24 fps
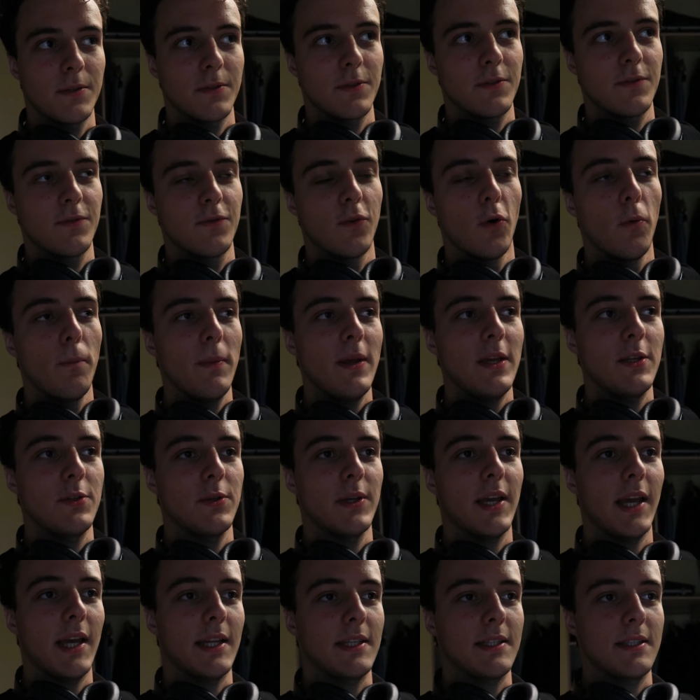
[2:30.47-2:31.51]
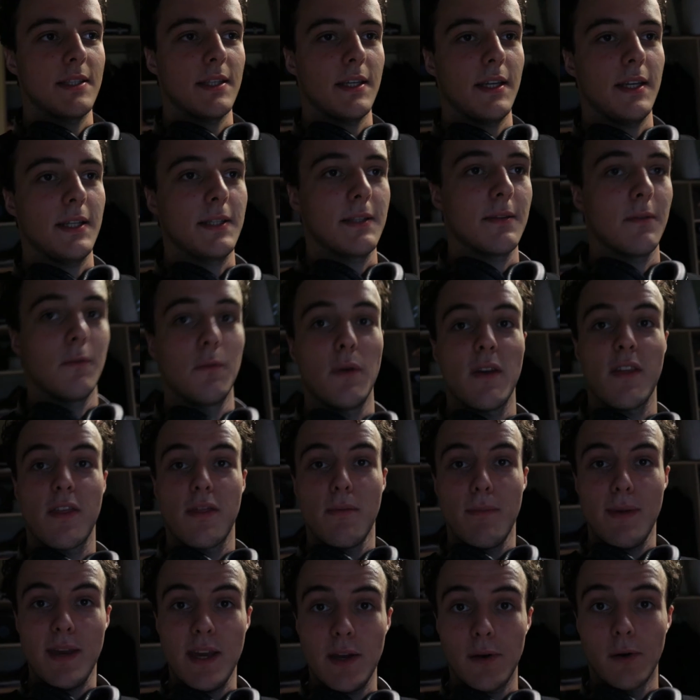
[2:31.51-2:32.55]
for me to get it with
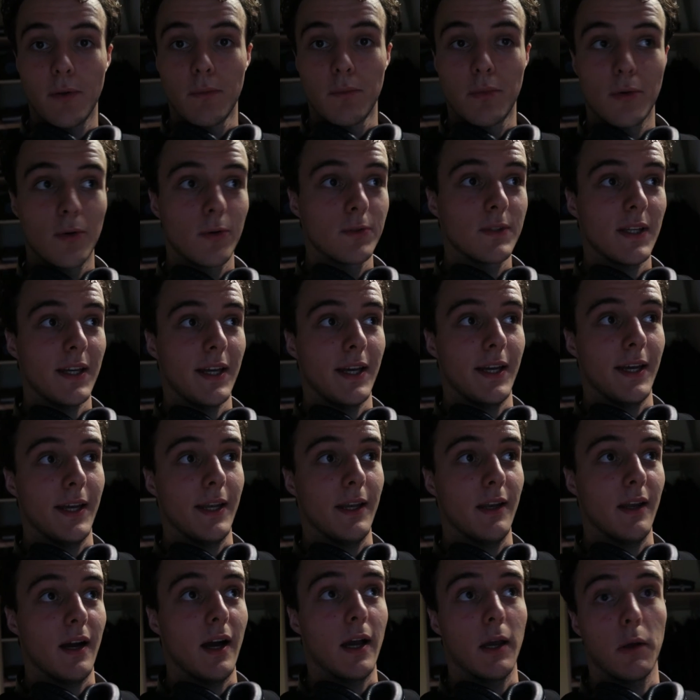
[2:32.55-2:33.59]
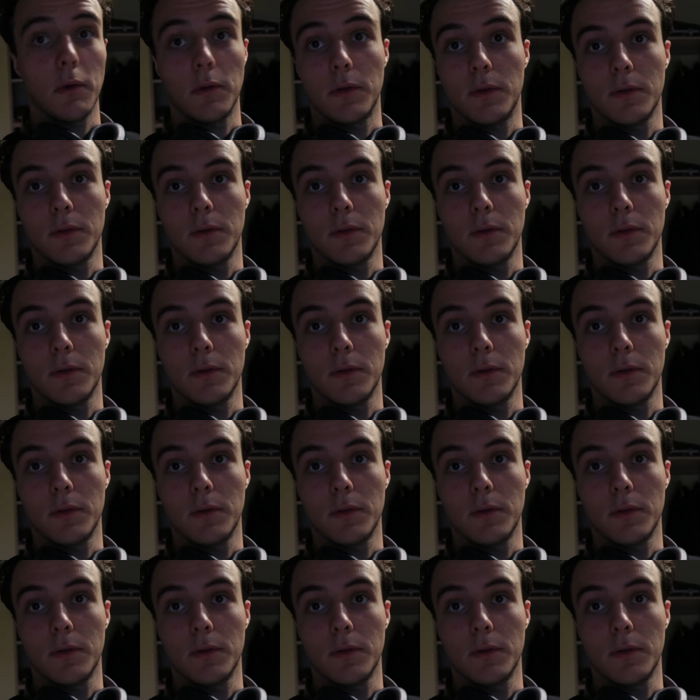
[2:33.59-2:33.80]
me on board and I